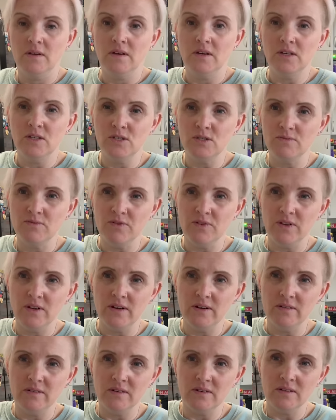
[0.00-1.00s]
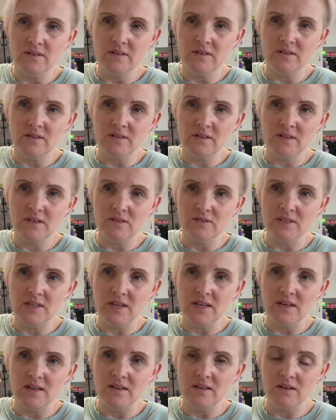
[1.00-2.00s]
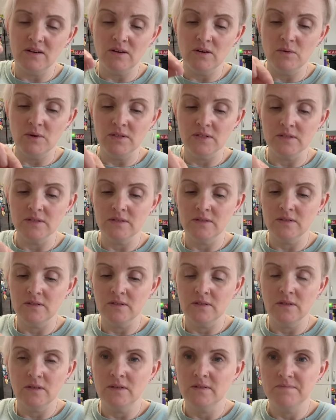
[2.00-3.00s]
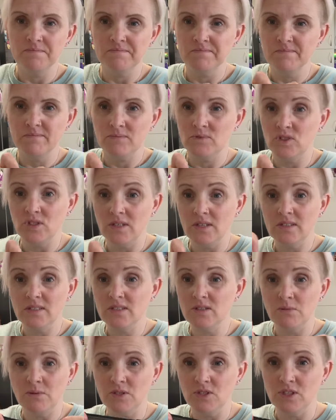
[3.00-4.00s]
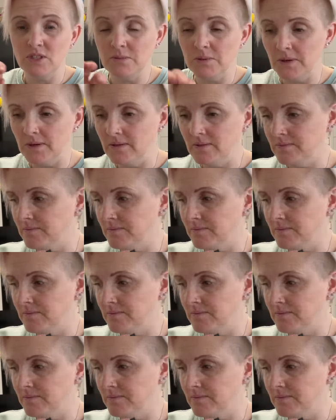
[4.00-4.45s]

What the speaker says: I use them for the girls' hair, younger ones. So much cheaper.